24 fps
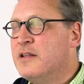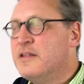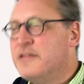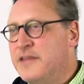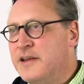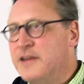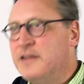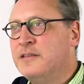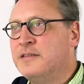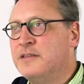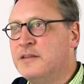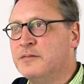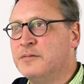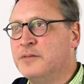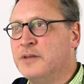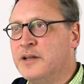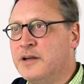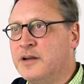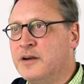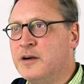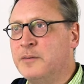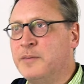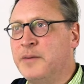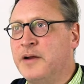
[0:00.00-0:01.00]
things that
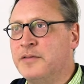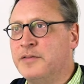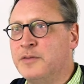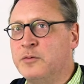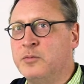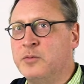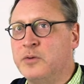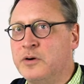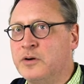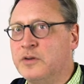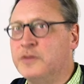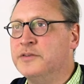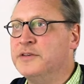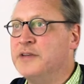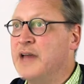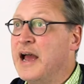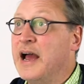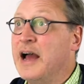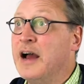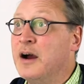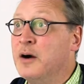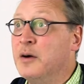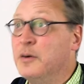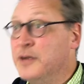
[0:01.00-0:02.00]
really are about the world
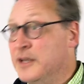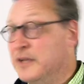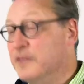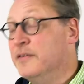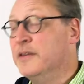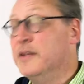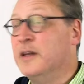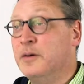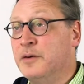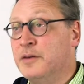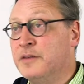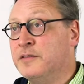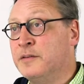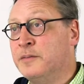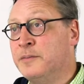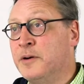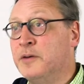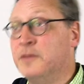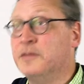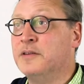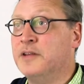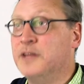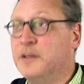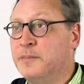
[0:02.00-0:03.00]
now, even though it's
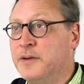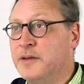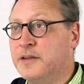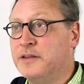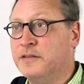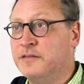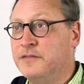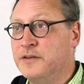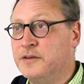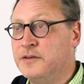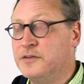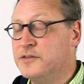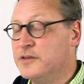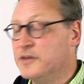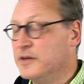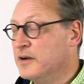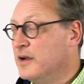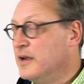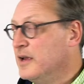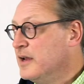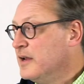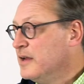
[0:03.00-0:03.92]
supposedly about the future.